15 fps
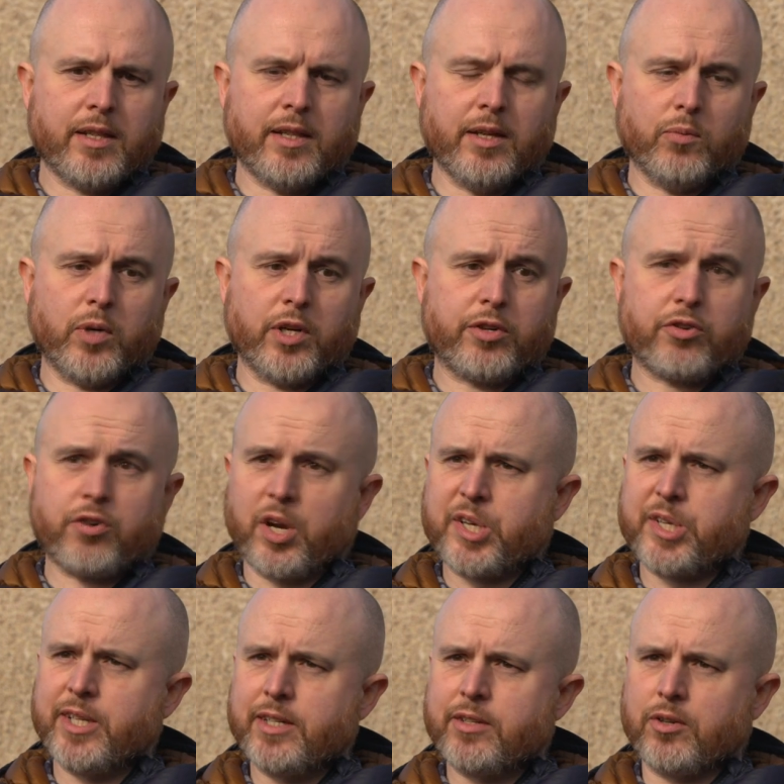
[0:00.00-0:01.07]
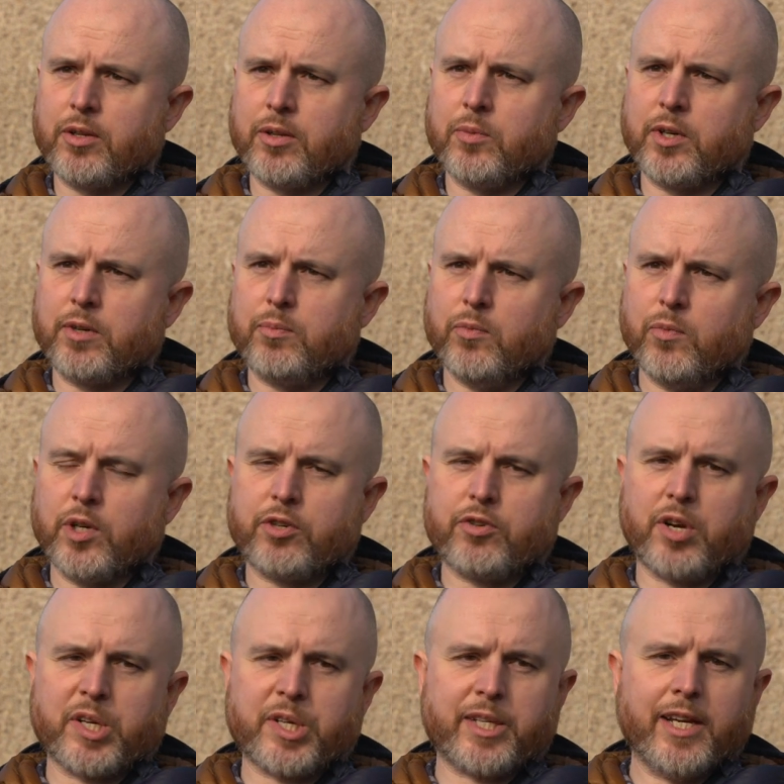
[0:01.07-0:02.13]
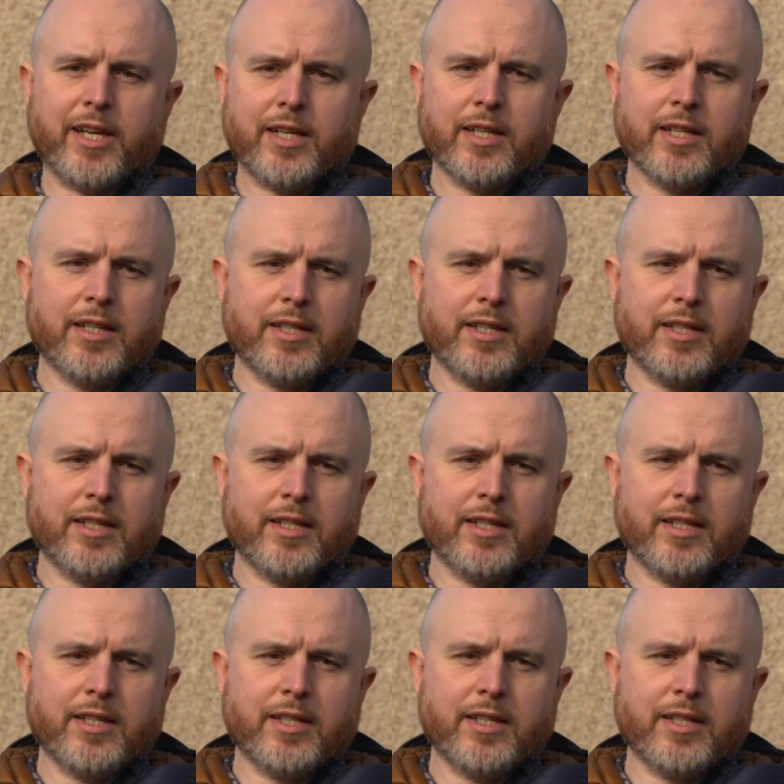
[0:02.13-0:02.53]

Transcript: that we're trusted or that we're we're trusting.